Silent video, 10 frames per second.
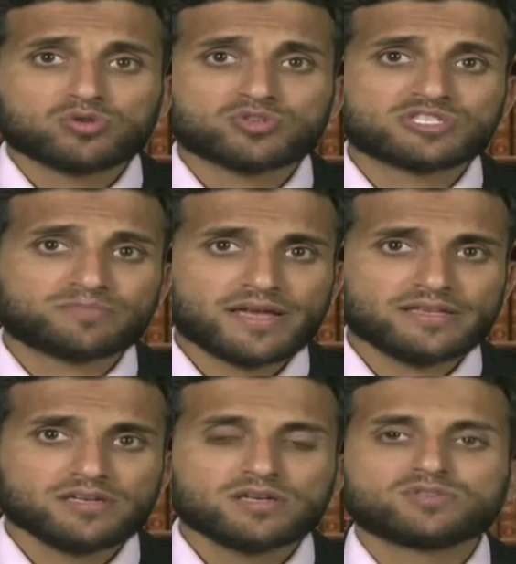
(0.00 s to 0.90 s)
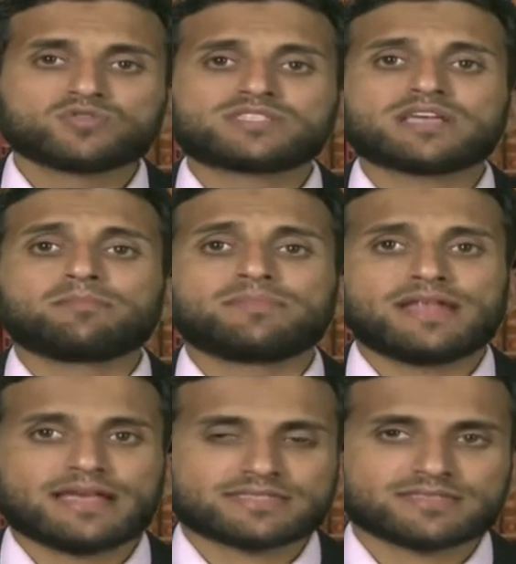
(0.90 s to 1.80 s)
to spend, to some
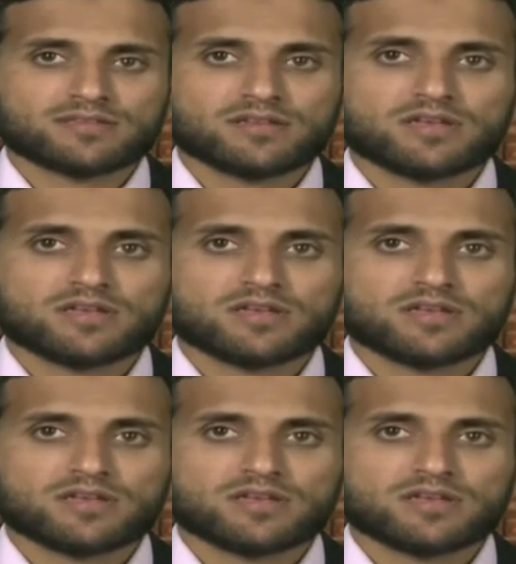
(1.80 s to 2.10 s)
less.